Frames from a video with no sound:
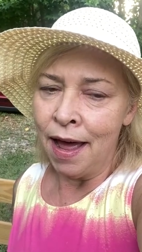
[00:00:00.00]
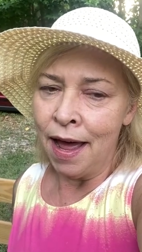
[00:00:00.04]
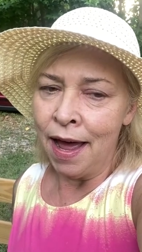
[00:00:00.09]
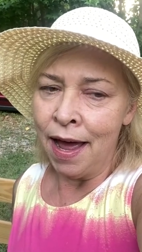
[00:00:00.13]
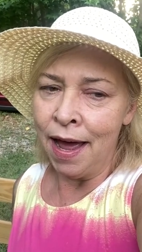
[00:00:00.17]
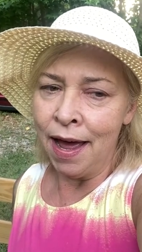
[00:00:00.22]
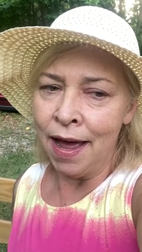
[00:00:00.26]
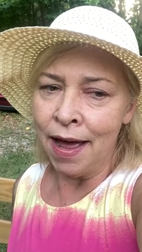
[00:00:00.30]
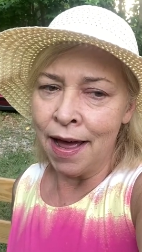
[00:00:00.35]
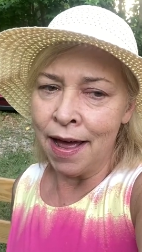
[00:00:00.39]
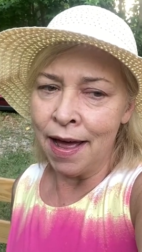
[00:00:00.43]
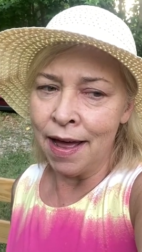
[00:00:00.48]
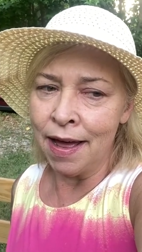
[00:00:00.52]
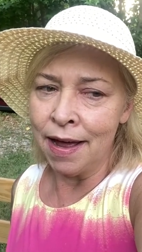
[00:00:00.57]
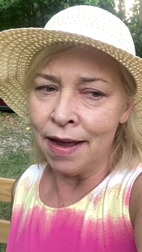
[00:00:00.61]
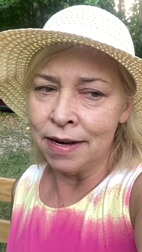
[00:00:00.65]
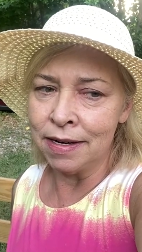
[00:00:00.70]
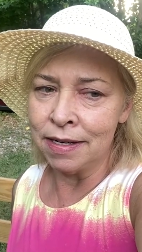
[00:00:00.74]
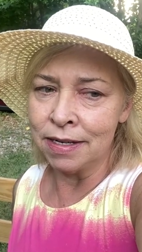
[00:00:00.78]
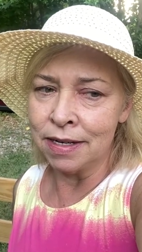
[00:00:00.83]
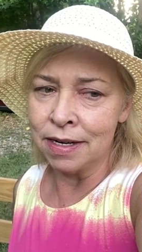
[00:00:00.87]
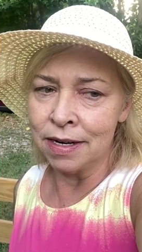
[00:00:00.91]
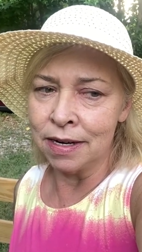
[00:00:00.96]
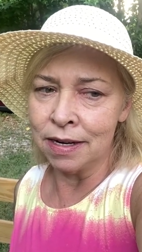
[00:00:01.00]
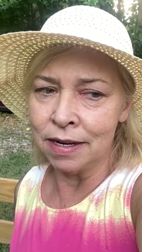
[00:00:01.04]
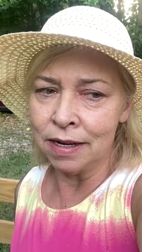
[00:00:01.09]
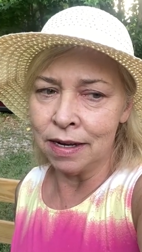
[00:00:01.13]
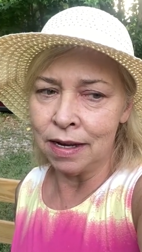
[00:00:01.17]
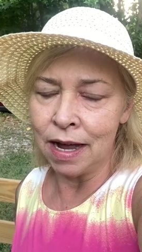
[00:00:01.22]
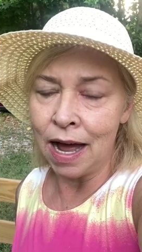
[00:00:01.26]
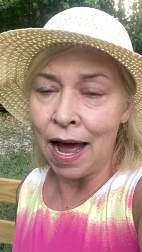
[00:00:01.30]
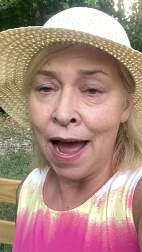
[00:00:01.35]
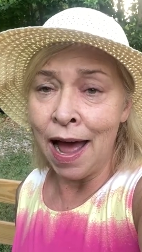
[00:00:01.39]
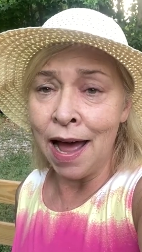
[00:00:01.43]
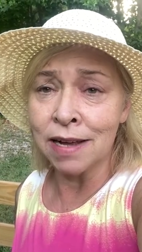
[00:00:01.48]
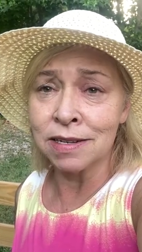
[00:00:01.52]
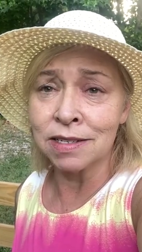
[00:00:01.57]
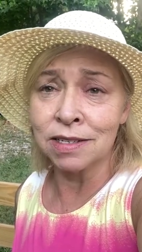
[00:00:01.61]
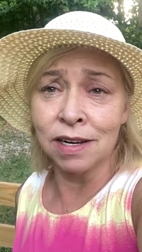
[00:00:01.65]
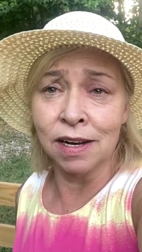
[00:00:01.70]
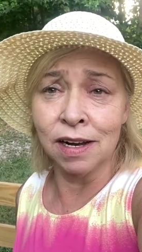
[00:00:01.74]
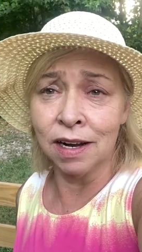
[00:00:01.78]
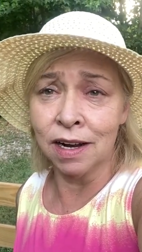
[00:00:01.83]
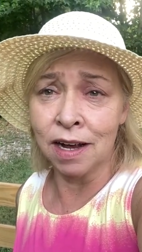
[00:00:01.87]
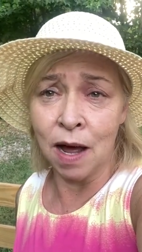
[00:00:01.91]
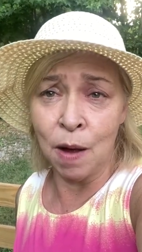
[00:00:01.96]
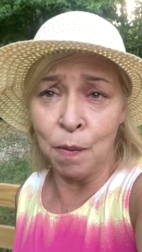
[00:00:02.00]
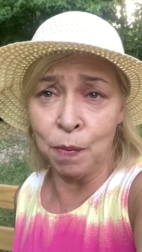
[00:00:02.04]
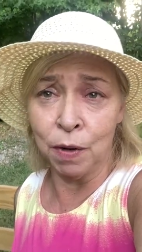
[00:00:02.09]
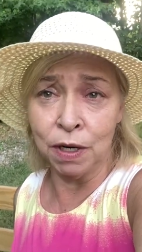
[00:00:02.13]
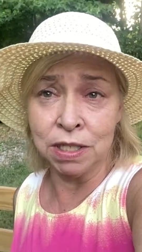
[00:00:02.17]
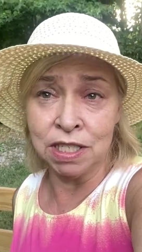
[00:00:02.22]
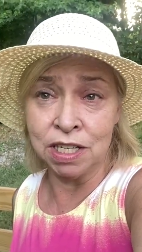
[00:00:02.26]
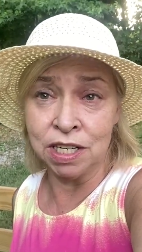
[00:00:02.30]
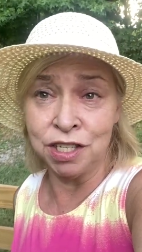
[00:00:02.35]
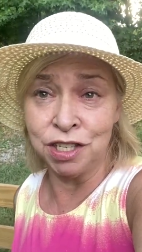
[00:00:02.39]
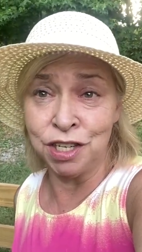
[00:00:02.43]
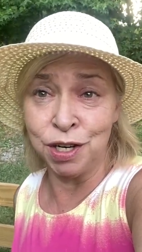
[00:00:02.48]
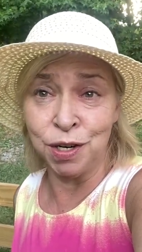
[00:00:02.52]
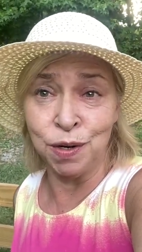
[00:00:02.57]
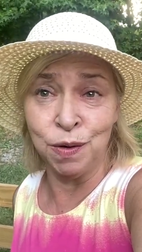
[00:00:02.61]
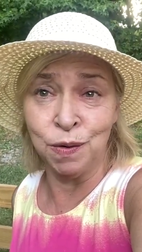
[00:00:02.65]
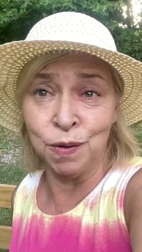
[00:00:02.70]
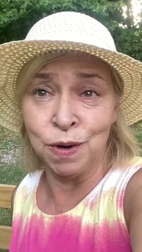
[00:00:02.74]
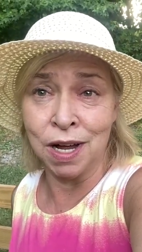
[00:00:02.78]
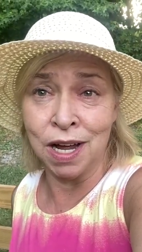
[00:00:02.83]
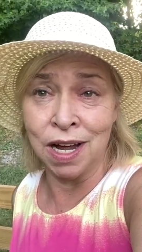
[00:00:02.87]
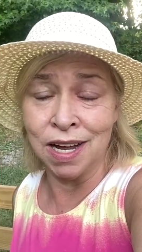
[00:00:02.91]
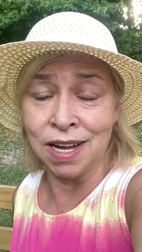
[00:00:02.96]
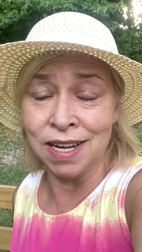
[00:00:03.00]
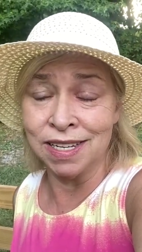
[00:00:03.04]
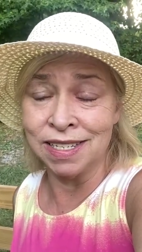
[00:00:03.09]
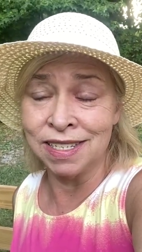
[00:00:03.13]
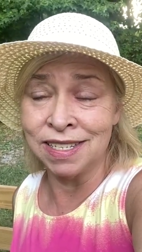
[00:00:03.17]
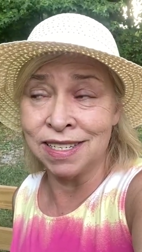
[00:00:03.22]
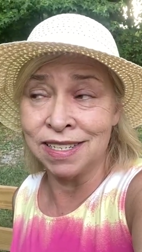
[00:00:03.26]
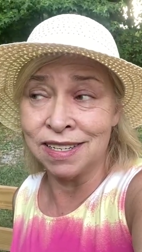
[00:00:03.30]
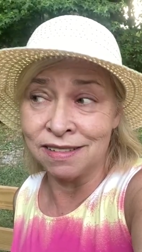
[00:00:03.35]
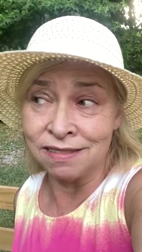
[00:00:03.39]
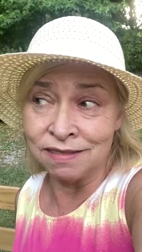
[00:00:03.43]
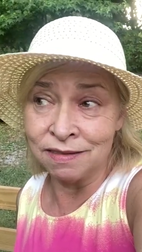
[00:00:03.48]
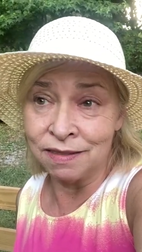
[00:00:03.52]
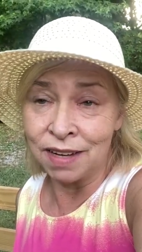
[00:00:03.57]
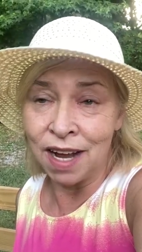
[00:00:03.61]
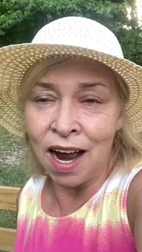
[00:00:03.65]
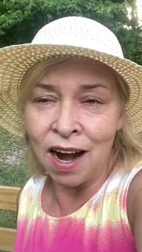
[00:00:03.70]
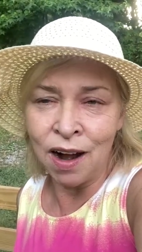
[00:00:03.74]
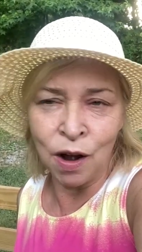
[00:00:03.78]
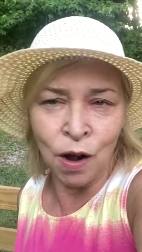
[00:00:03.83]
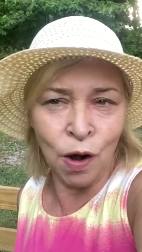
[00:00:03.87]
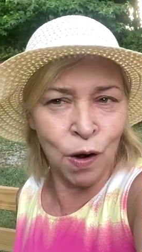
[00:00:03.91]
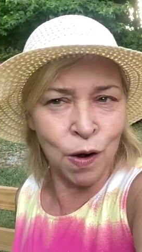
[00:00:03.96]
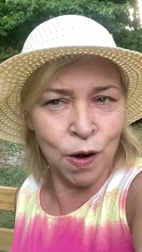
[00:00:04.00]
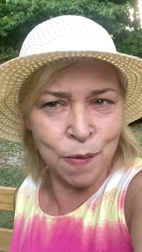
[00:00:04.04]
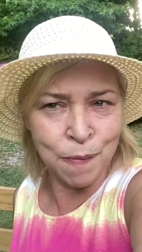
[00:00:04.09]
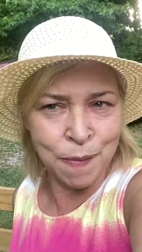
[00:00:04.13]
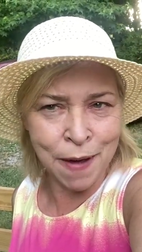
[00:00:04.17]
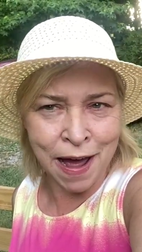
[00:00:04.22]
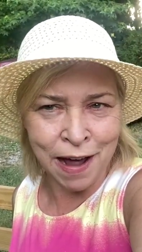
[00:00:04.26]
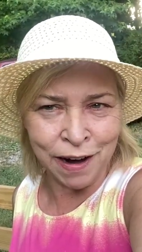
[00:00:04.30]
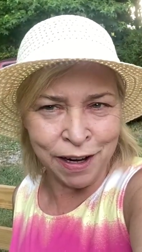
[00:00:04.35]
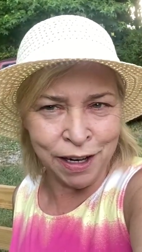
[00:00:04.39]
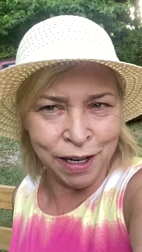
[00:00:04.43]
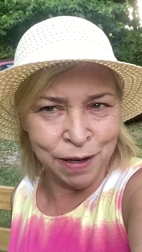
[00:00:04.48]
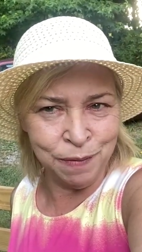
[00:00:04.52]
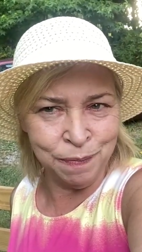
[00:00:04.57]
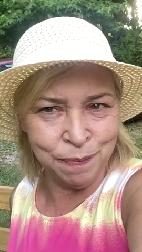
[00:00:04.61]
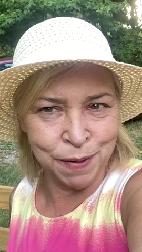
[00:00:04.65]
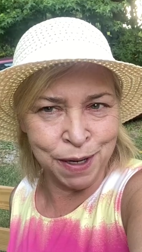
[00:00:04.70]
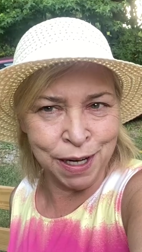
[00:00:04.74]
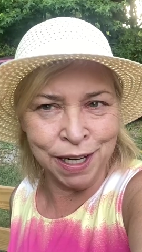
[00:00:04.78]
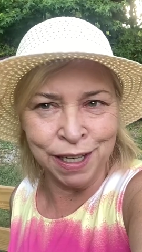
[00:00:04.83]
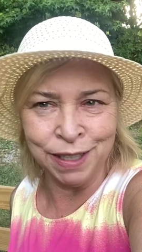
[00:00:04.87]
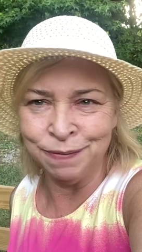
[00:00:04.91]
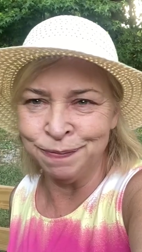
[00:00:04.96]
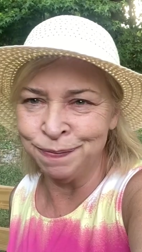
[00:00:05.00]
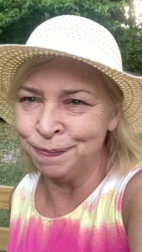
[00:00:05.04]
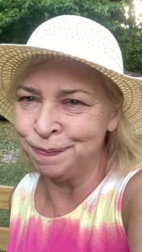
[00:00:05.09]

And I had to look up what to do because I'd heard about it, but